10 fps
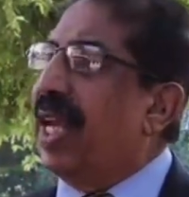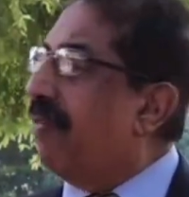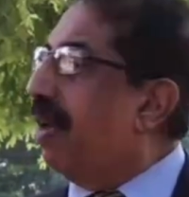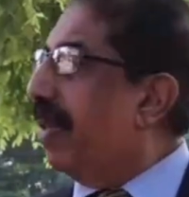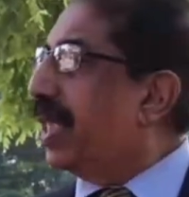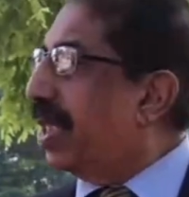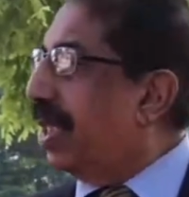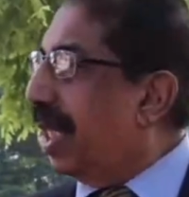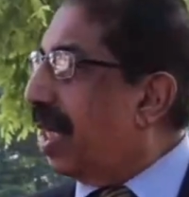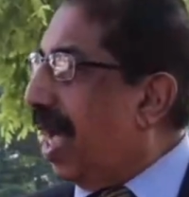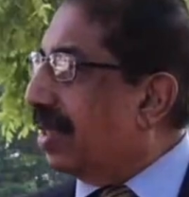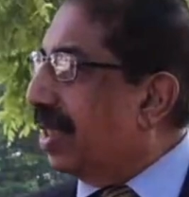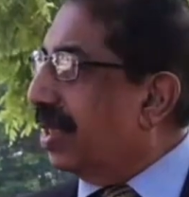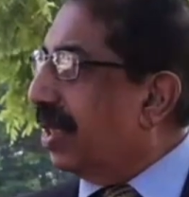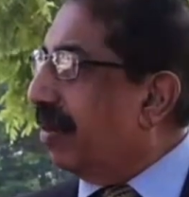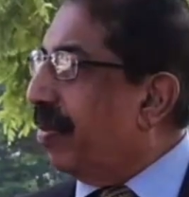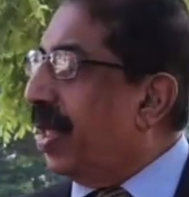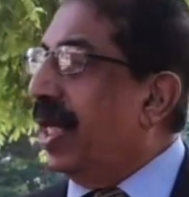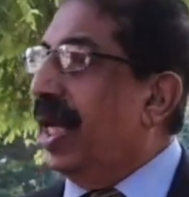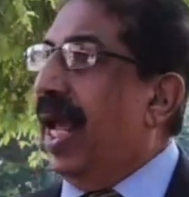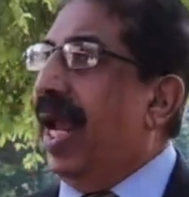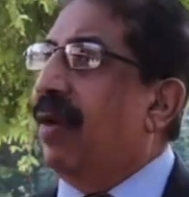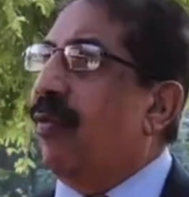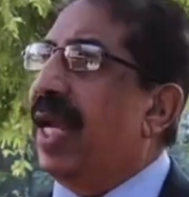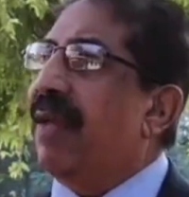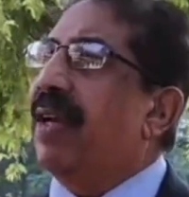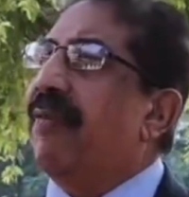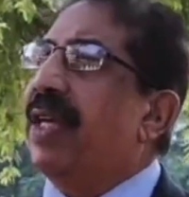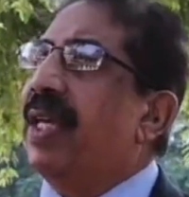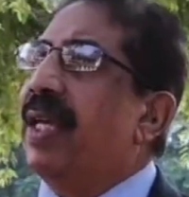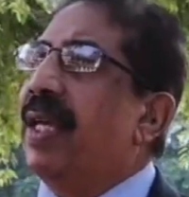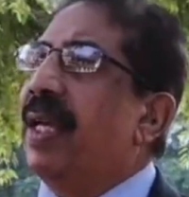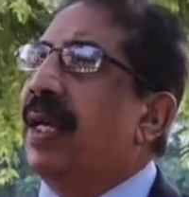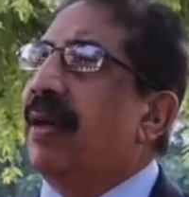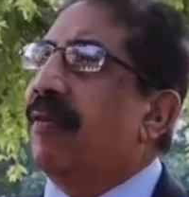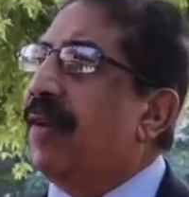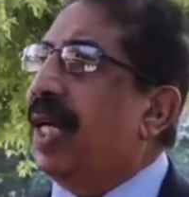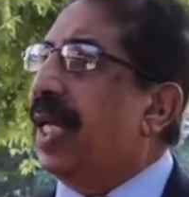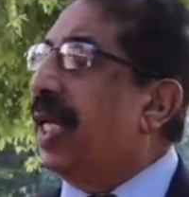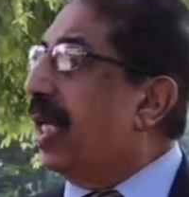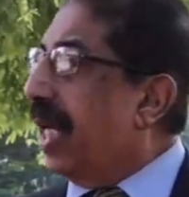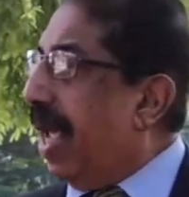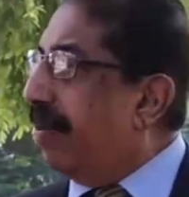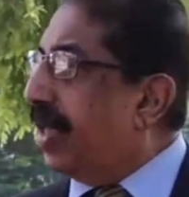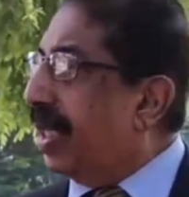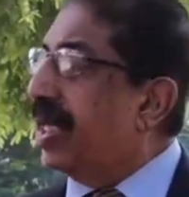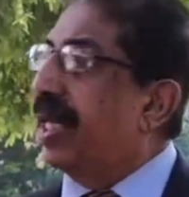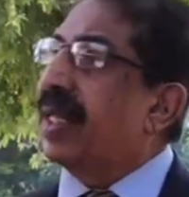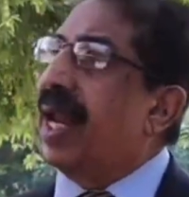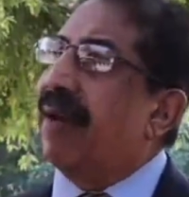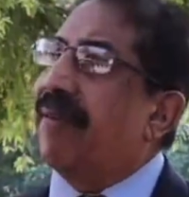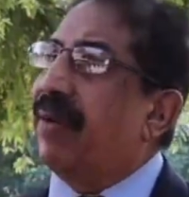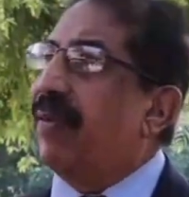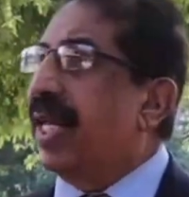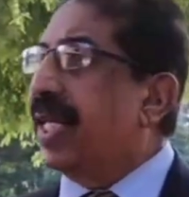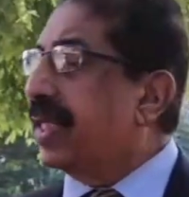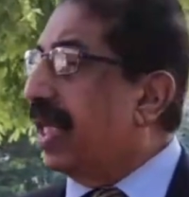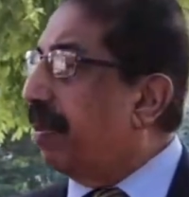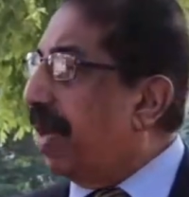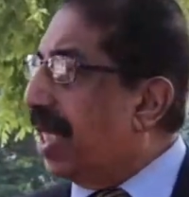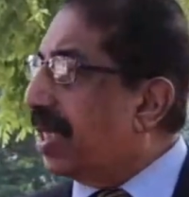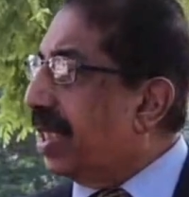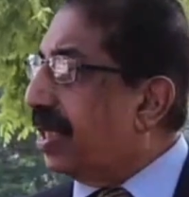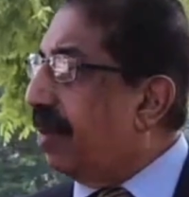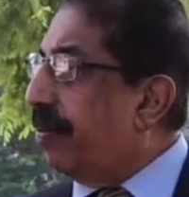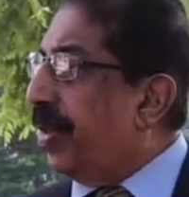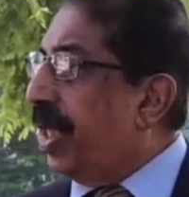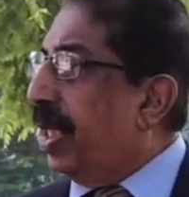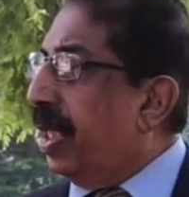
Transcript: We never miss the classes, and whenever we were in camps at Vietnam and various other places,